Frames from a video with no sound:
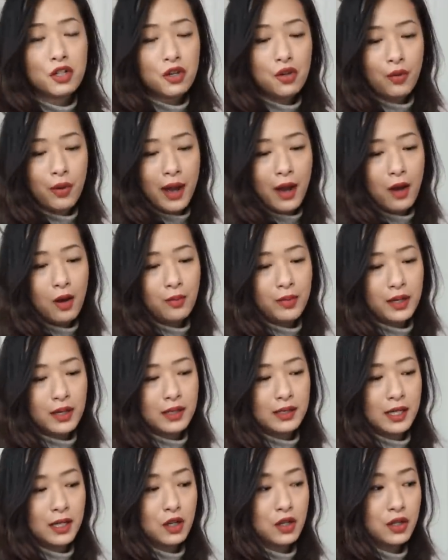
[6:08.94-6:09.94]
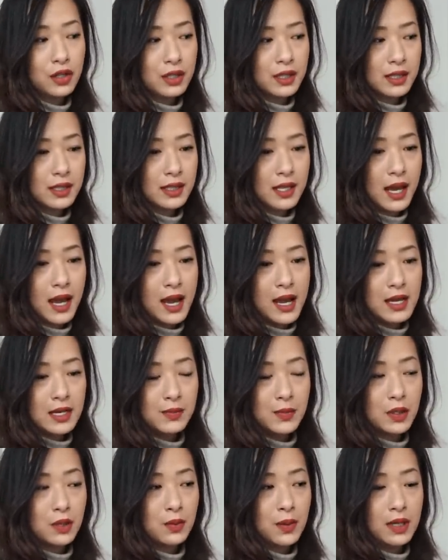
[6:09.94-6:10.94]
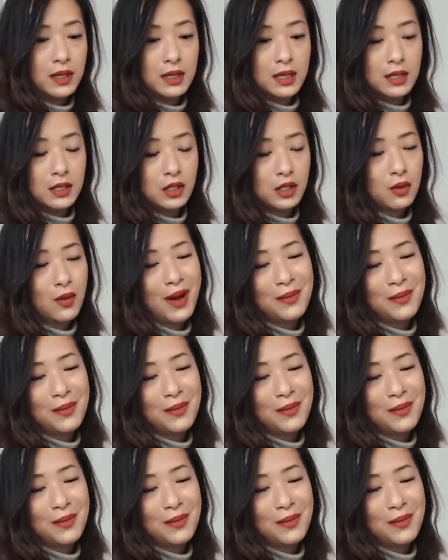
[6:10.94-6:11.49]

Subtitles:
two out because I couldn't decide between these two.